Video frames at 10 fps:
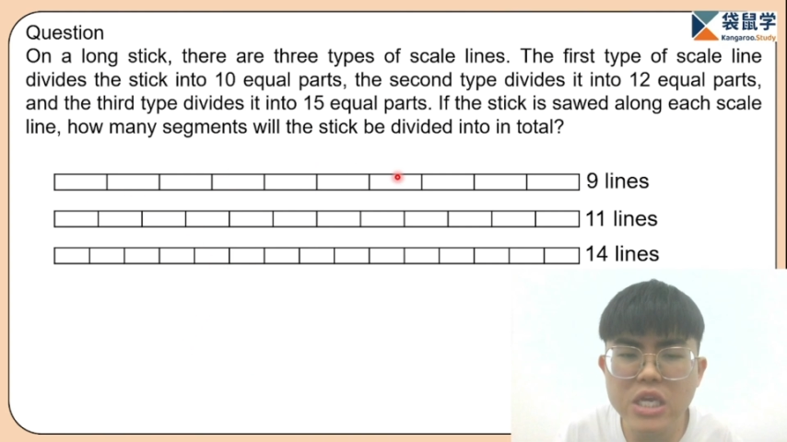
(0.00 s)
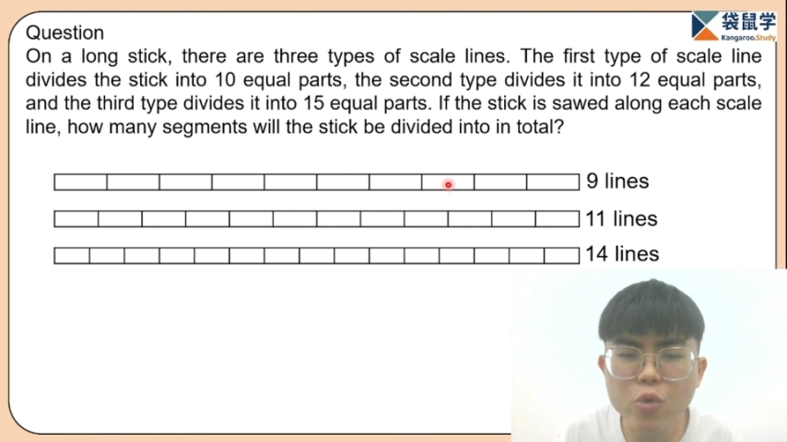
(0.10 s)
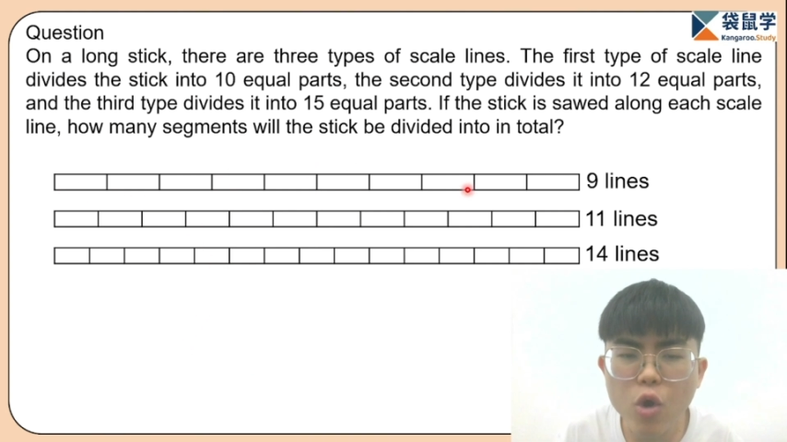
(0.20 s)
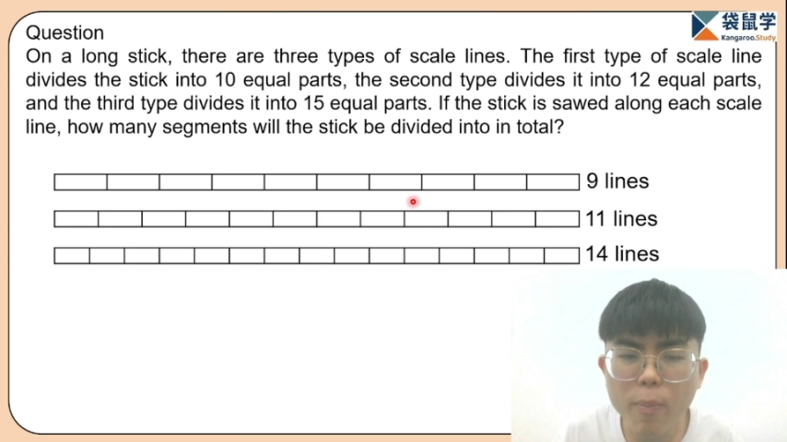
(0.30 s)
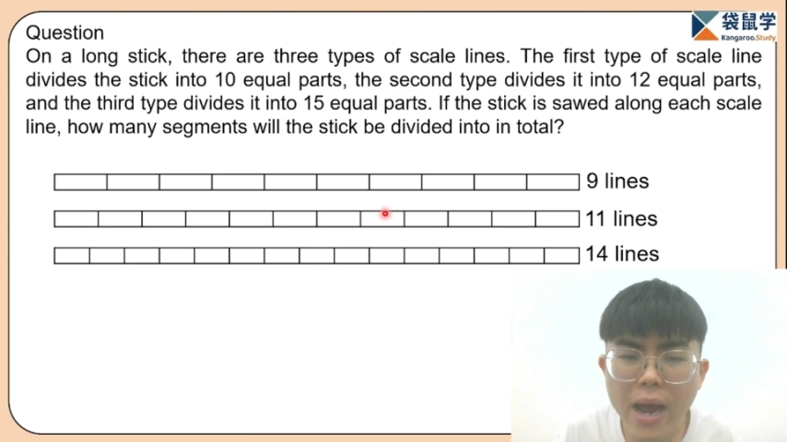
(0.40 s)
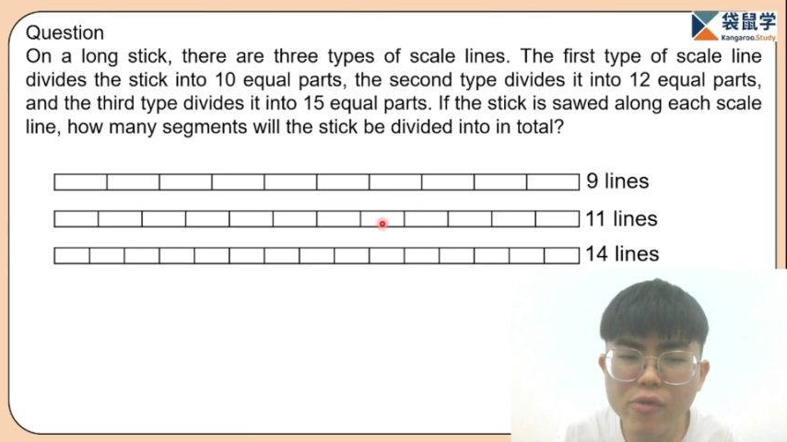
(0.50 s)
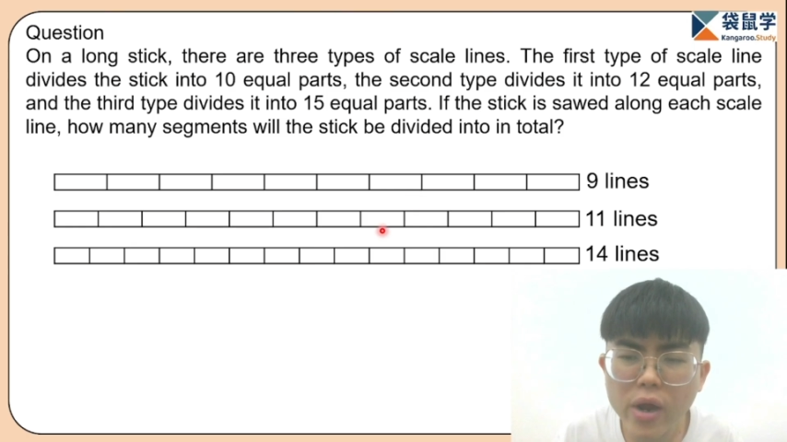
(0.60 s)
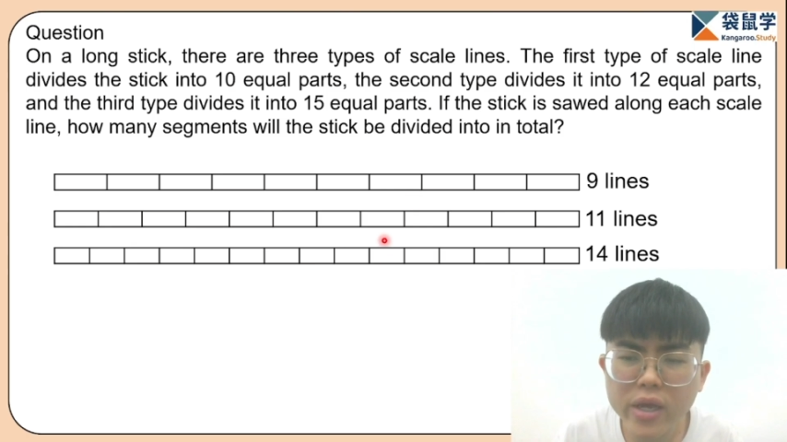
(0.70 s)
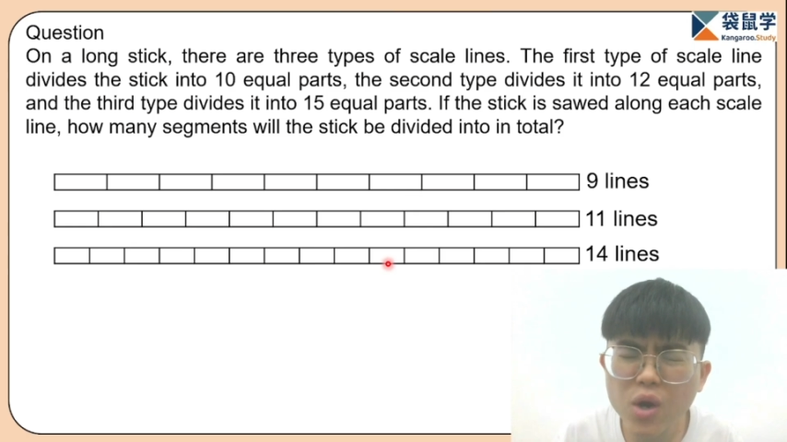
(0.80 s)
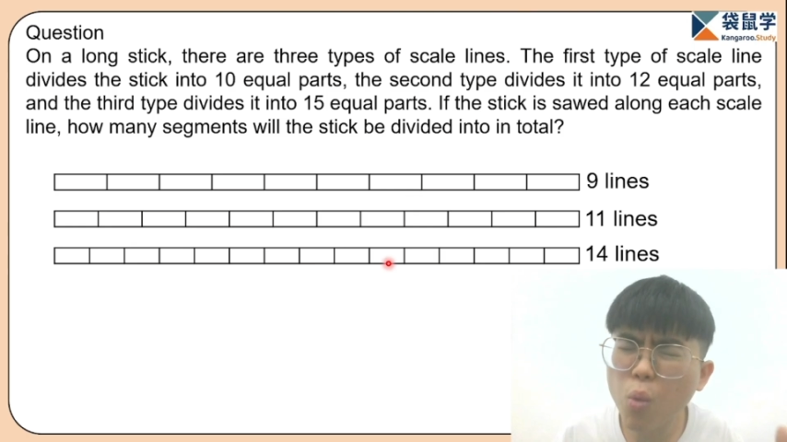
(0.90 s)
equal part
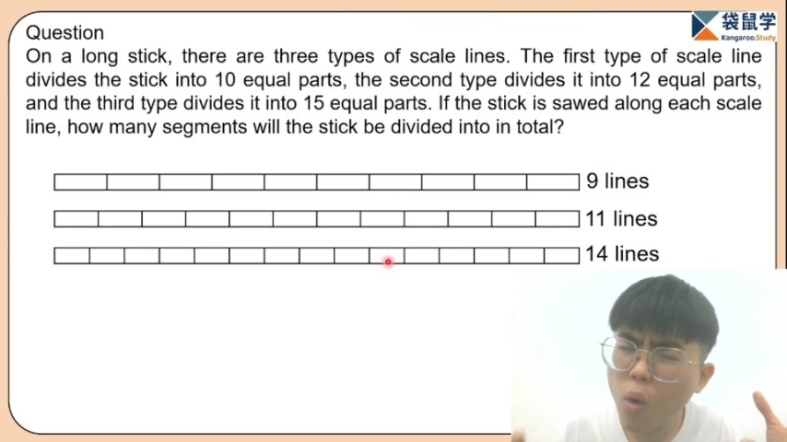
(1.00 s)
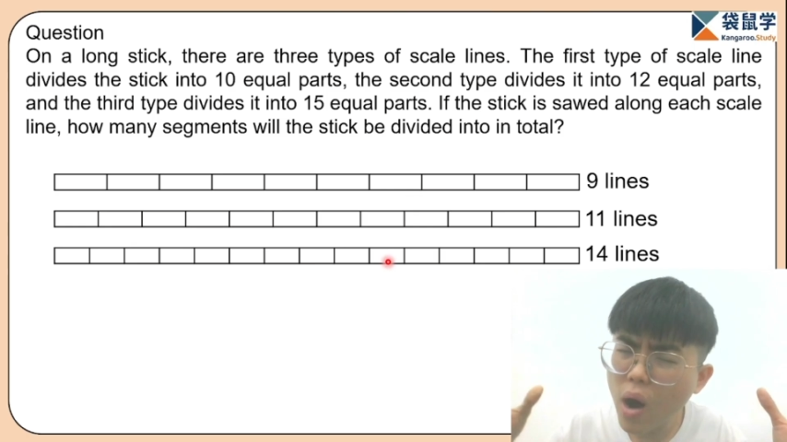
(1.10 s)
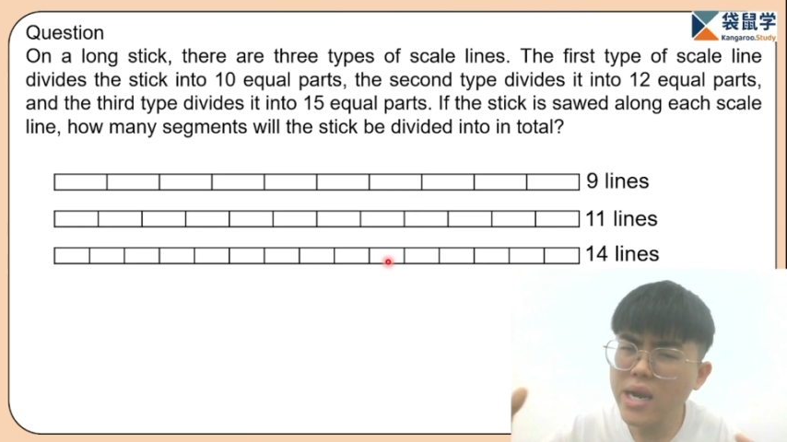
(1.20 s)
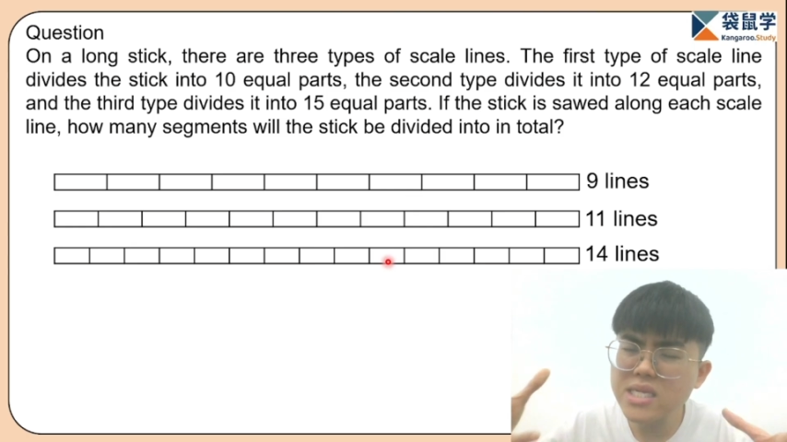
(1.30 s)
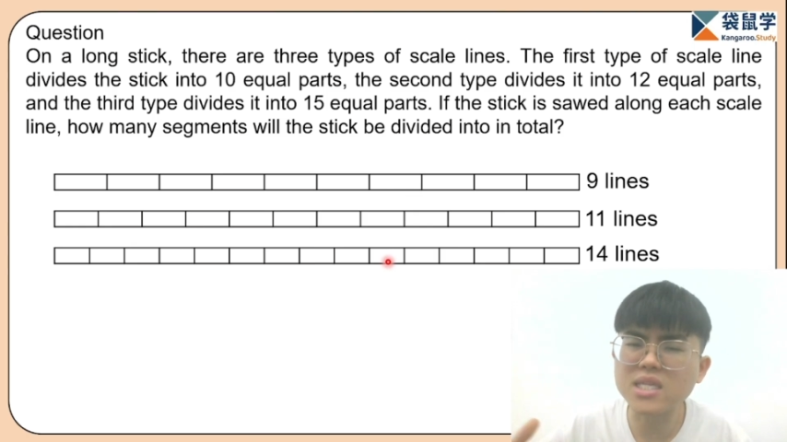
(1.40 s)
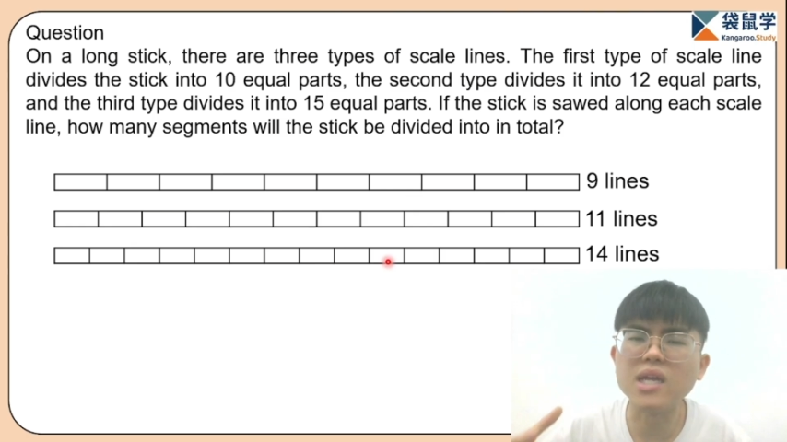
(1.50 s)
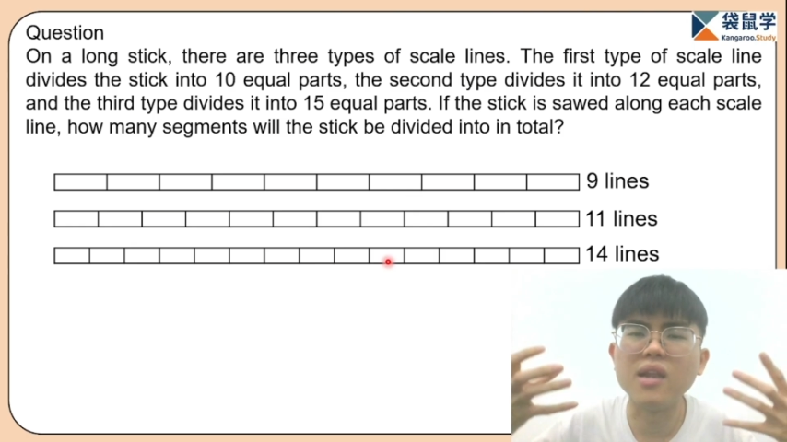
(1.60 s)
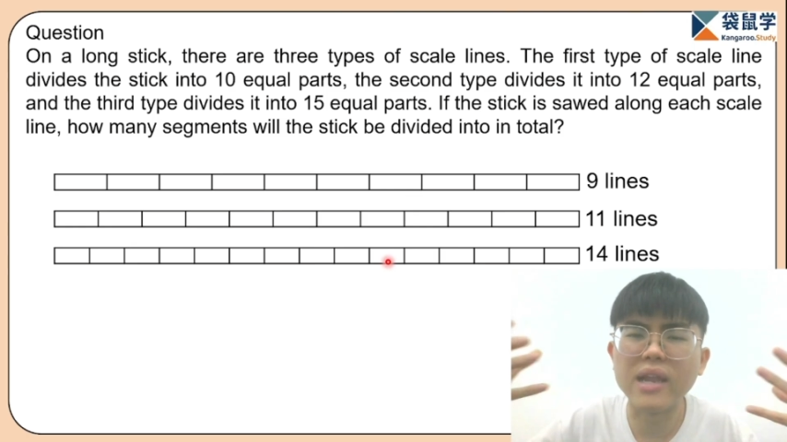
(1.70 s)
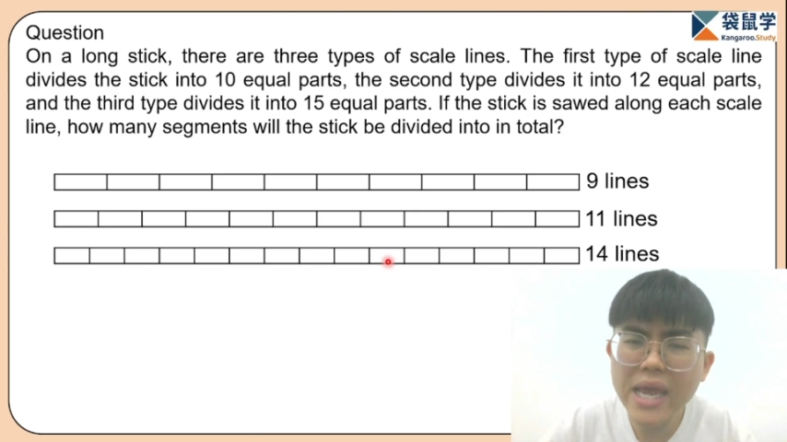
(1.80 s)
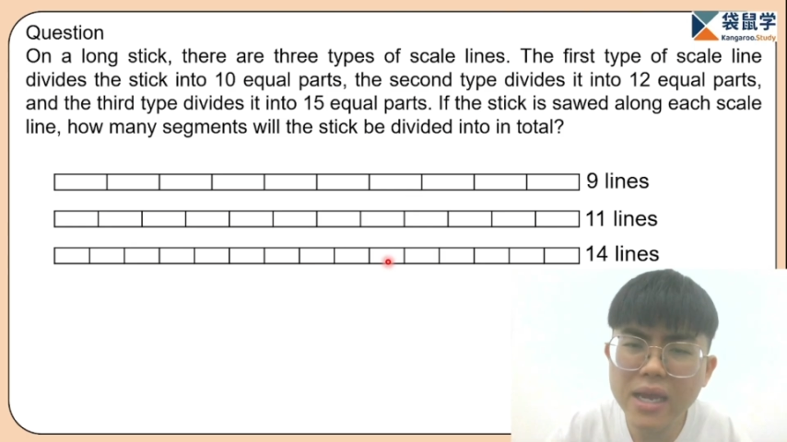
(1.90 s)
right here. What is the
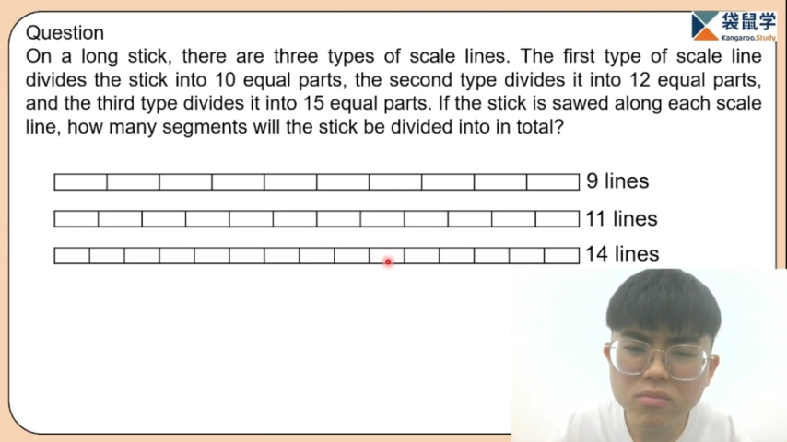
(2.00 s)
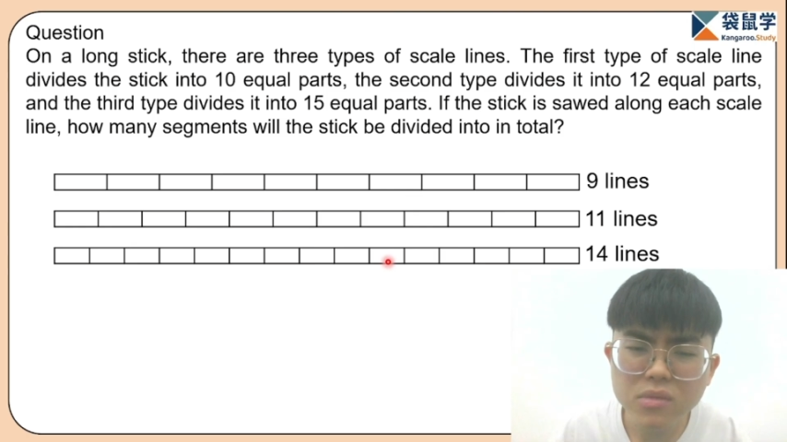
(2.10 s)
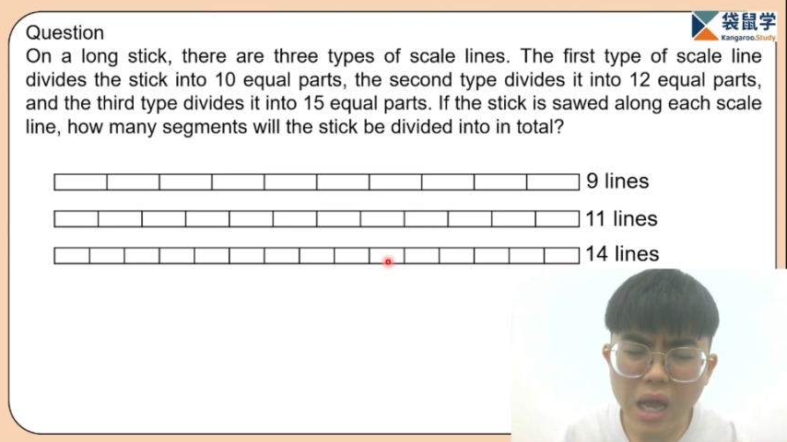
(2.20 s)
length?